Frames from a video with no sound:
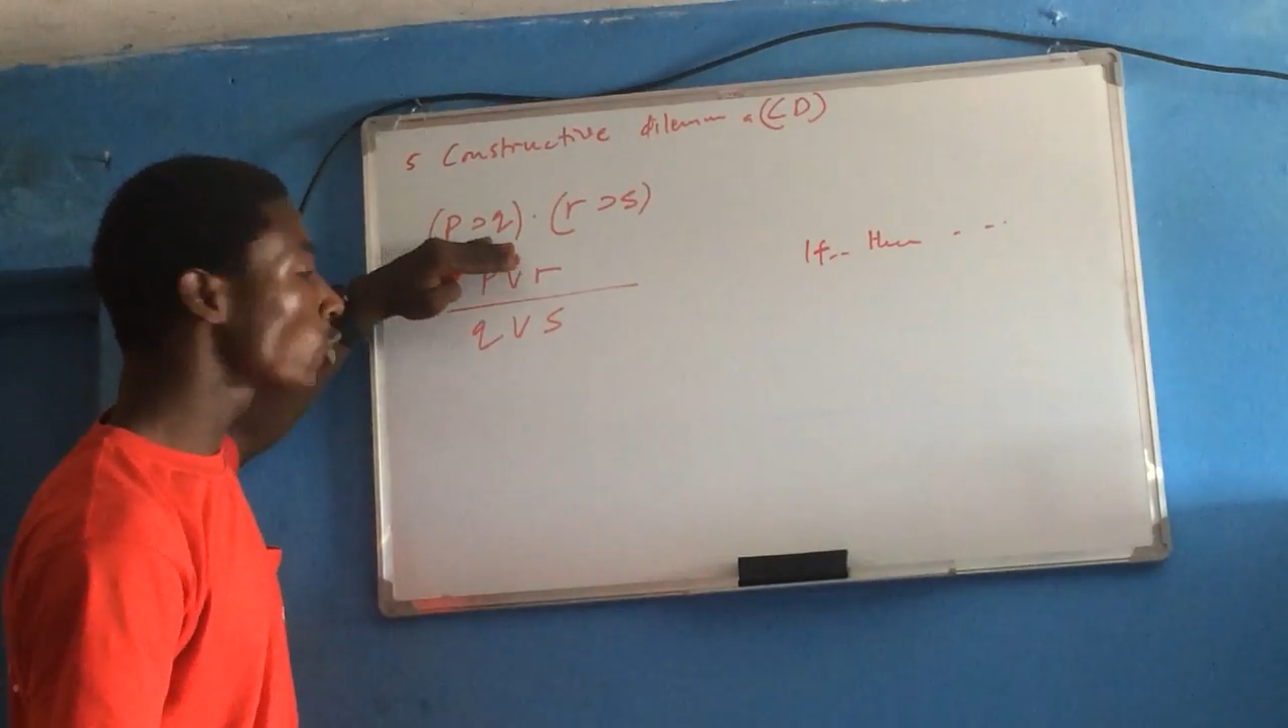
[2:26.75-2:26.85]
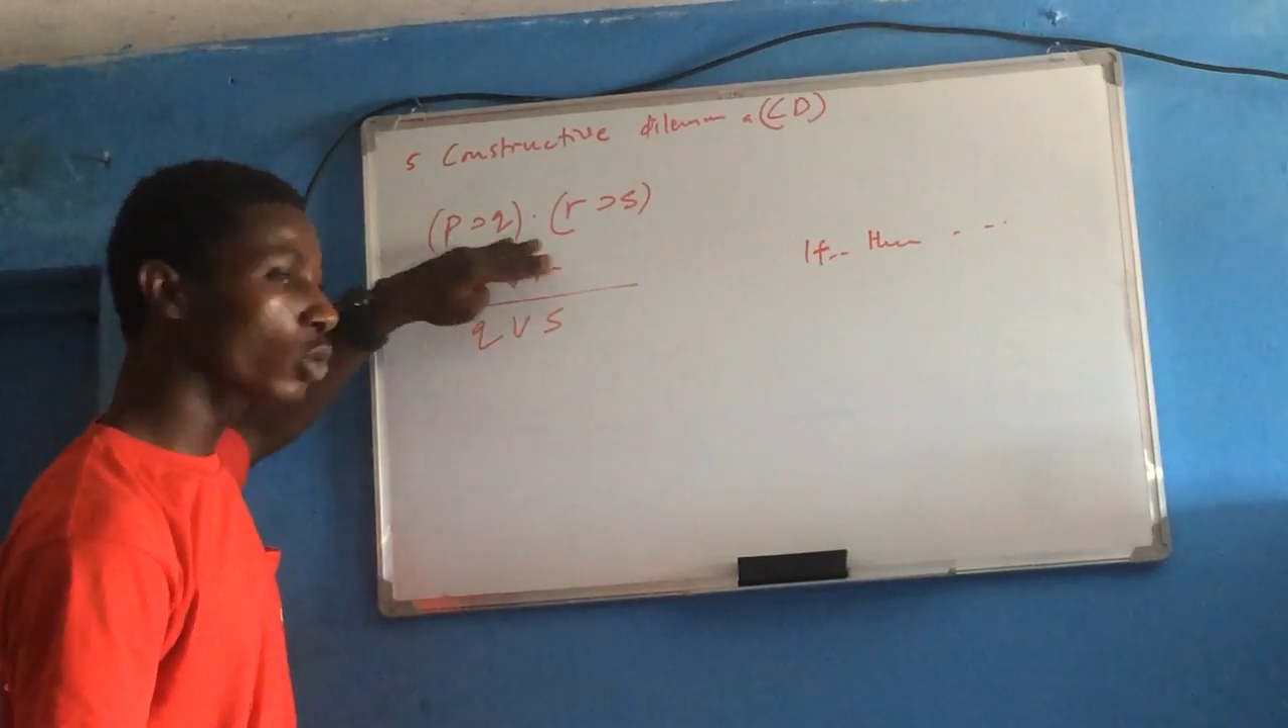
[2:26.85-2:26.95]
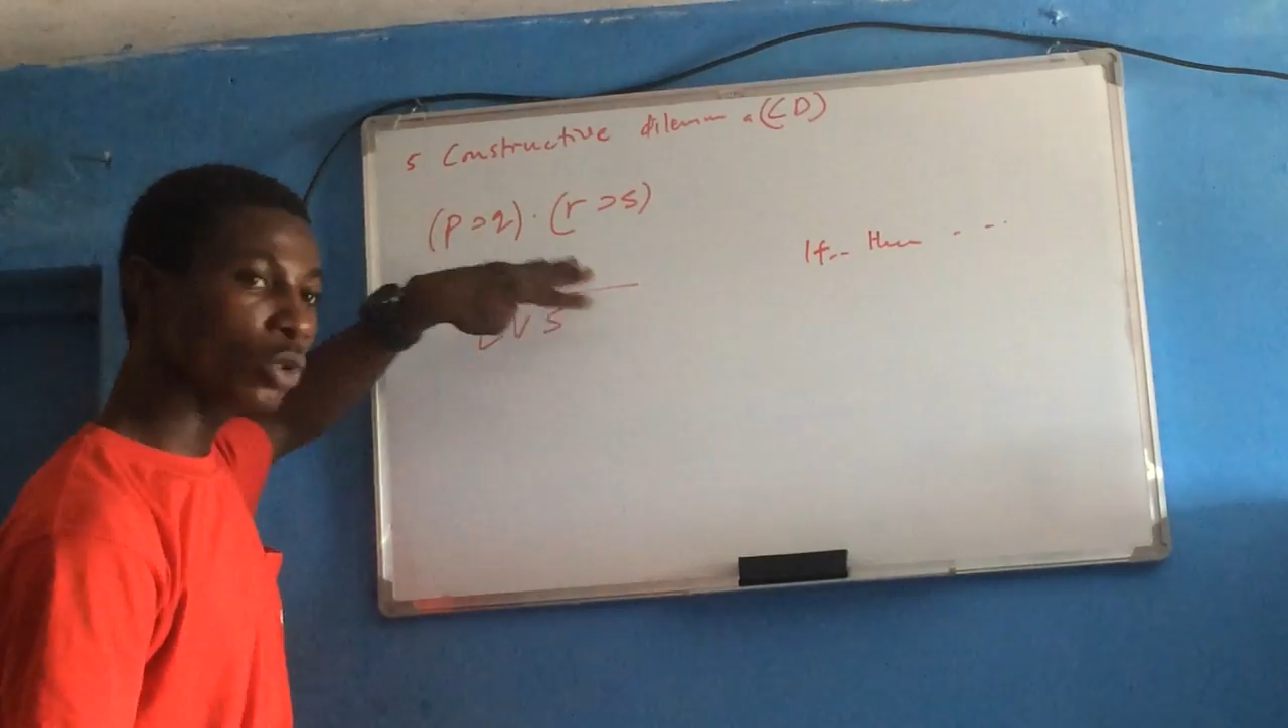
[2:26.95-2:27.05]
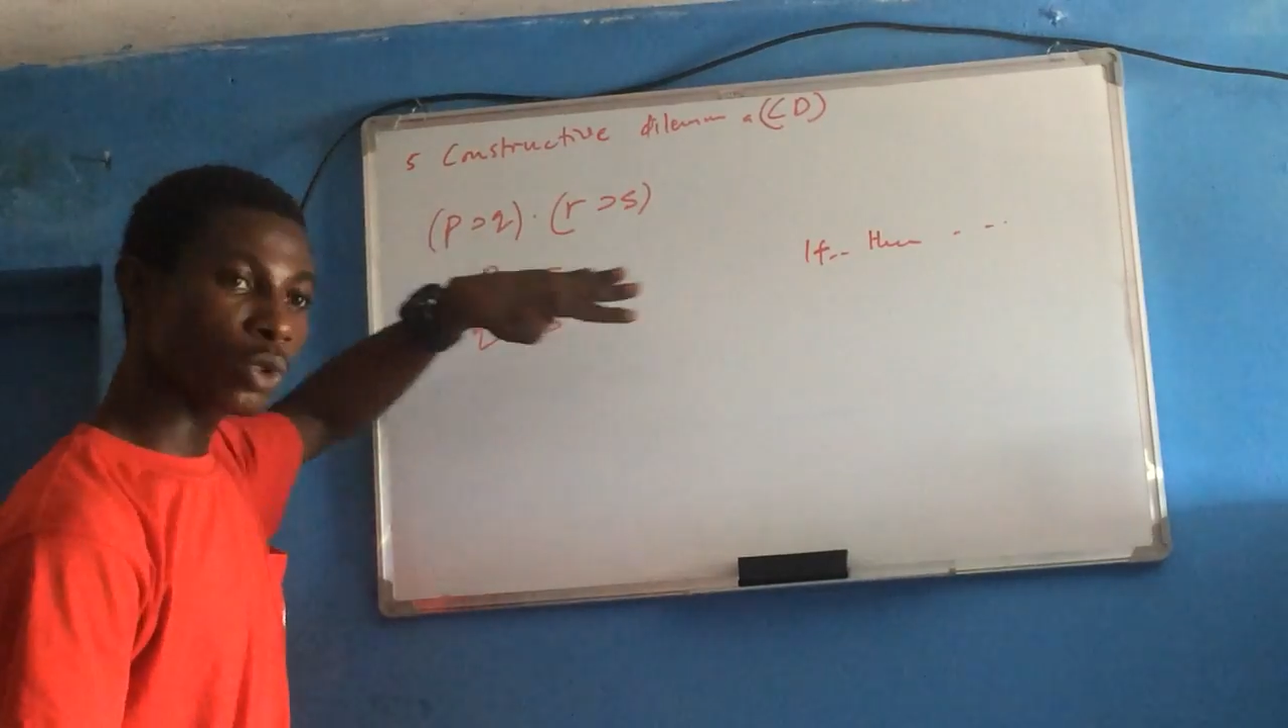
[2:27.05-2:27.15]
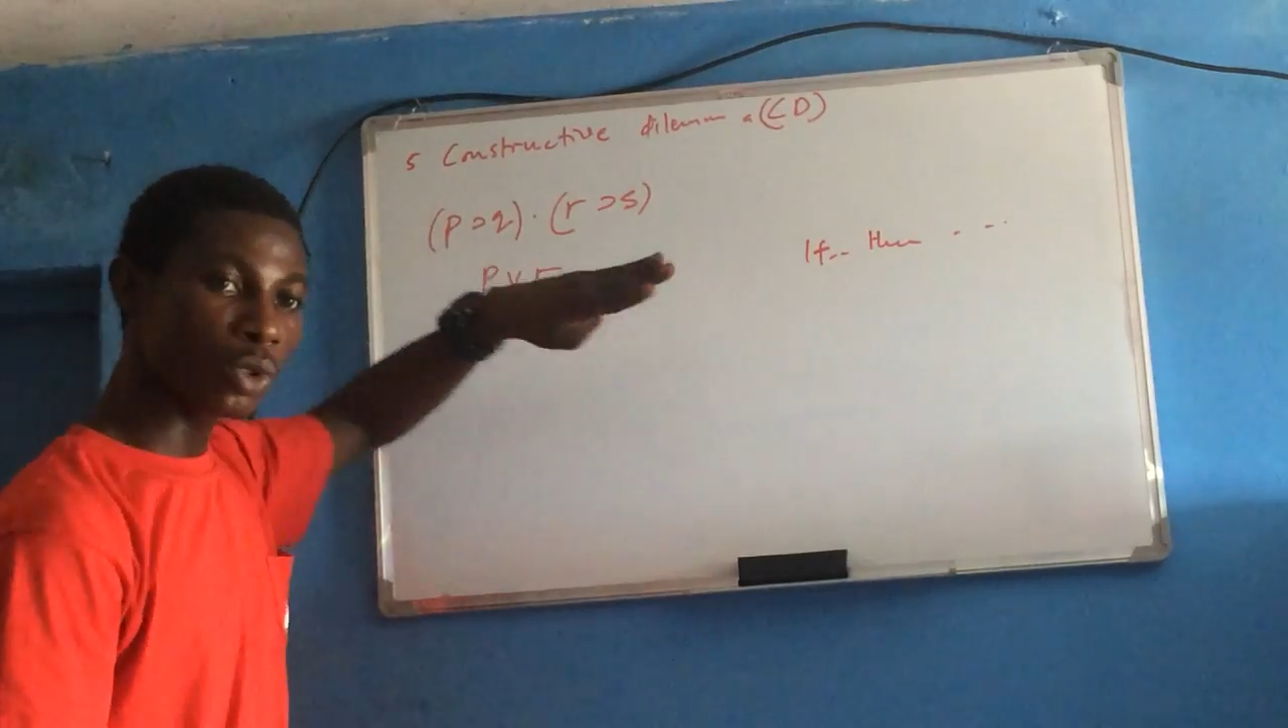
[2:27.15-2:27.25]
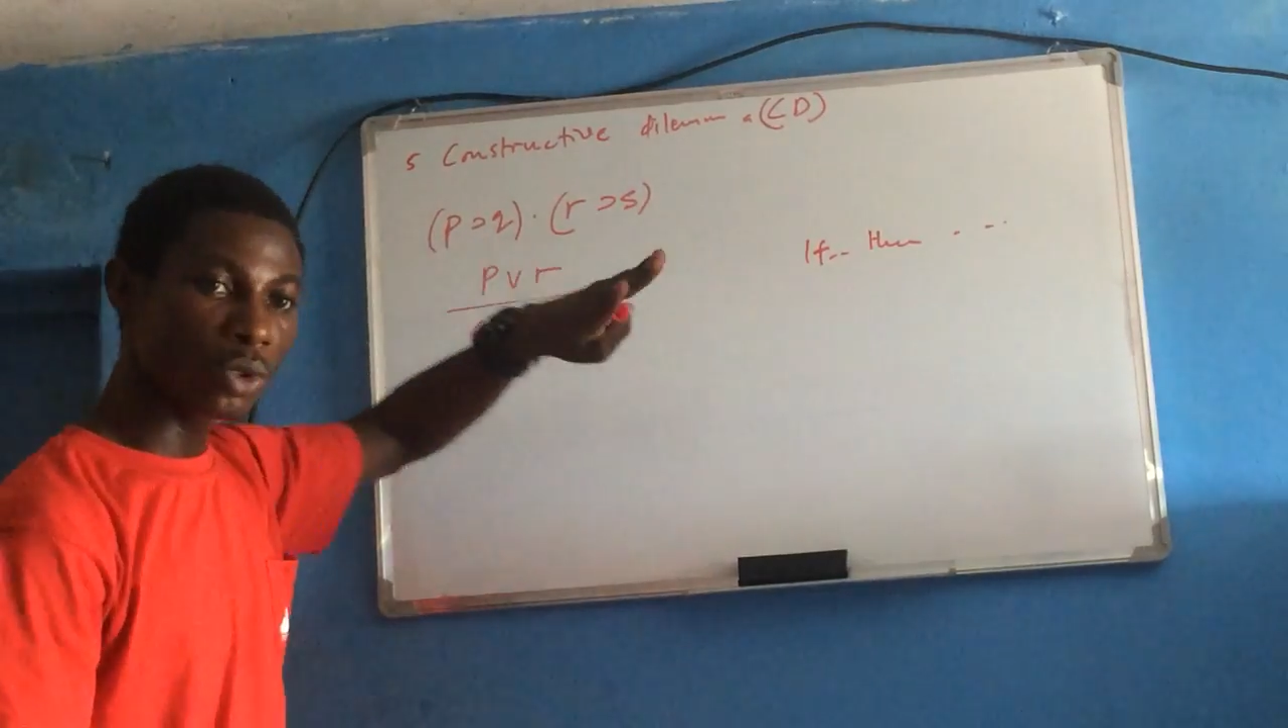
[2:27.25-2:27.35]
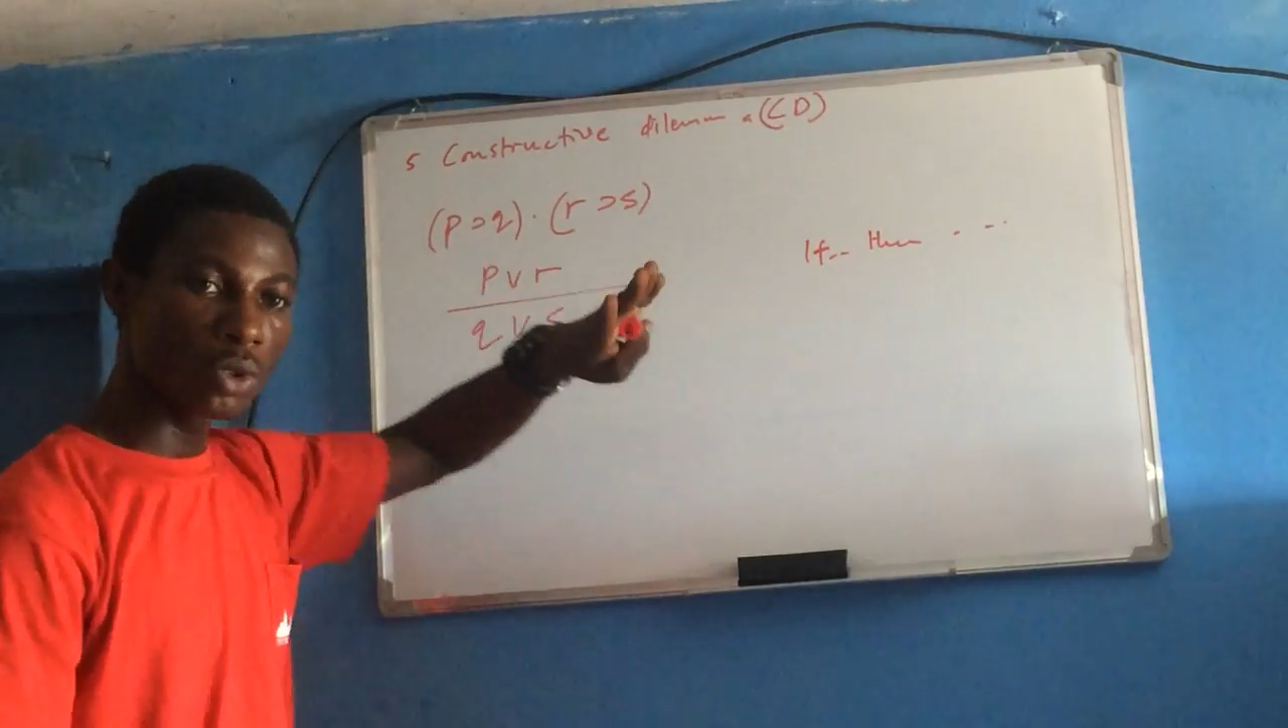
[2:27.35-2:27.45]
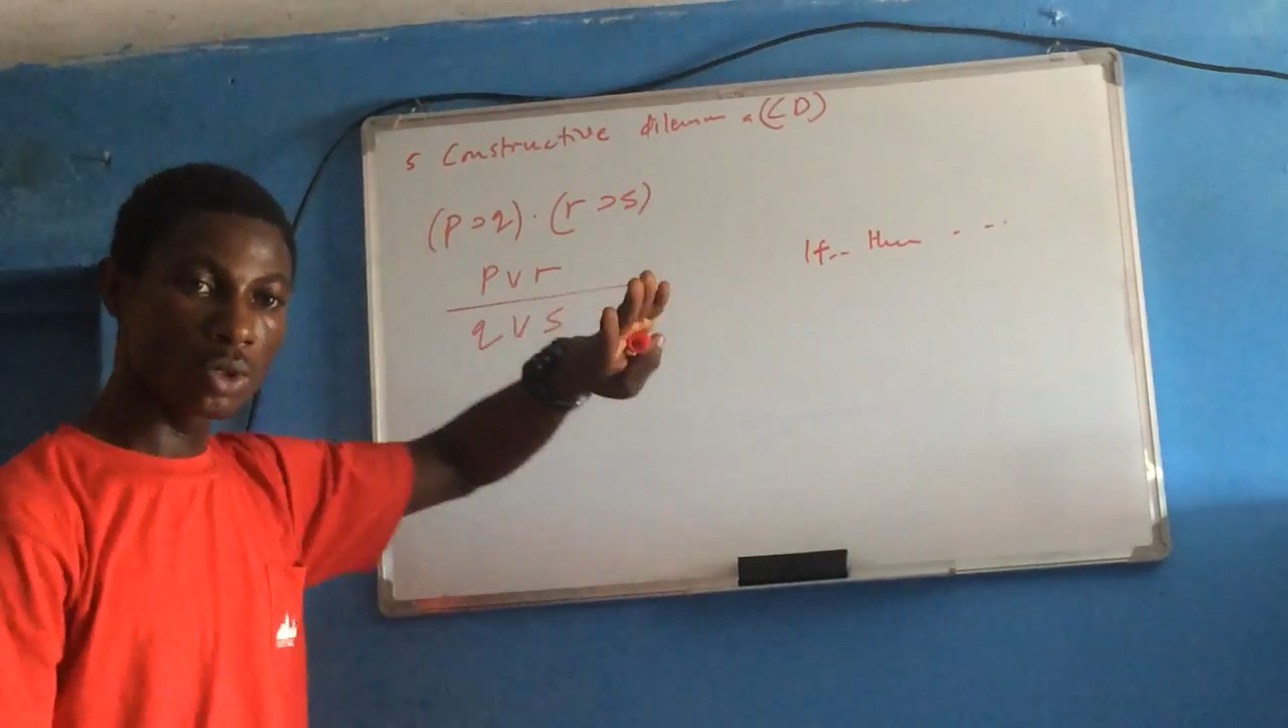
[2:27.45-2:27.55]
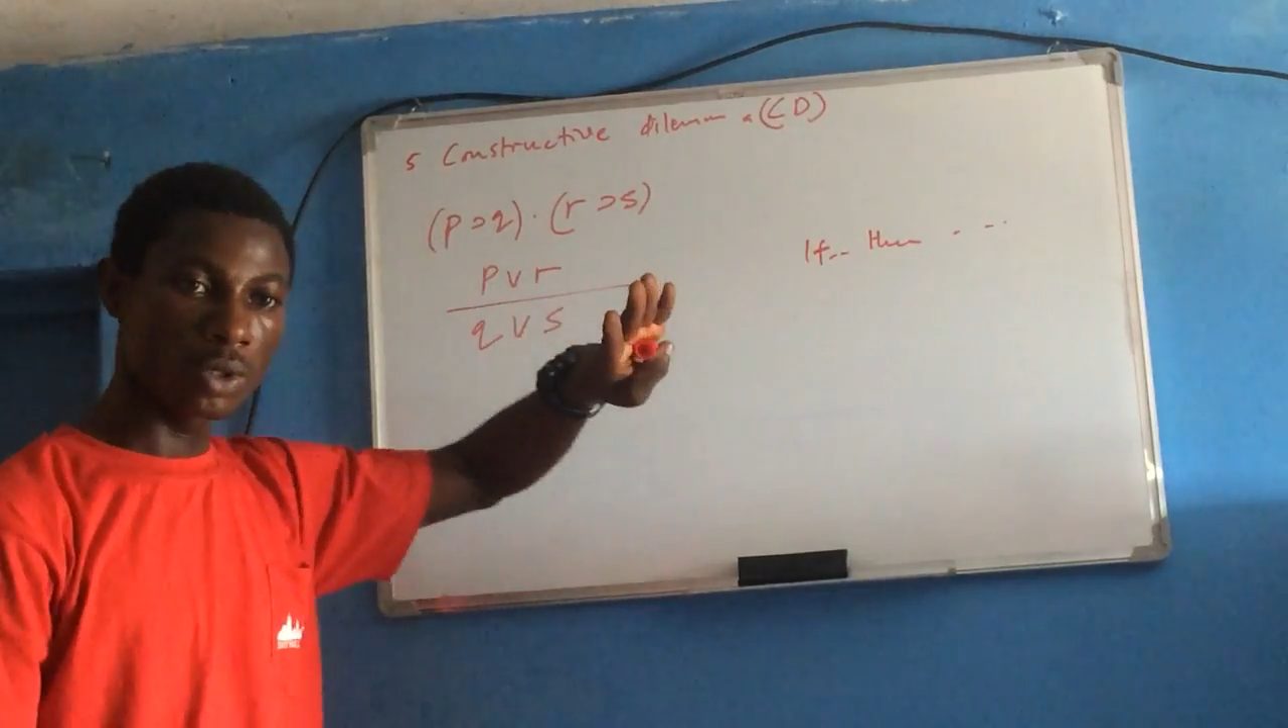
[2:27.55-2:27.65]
two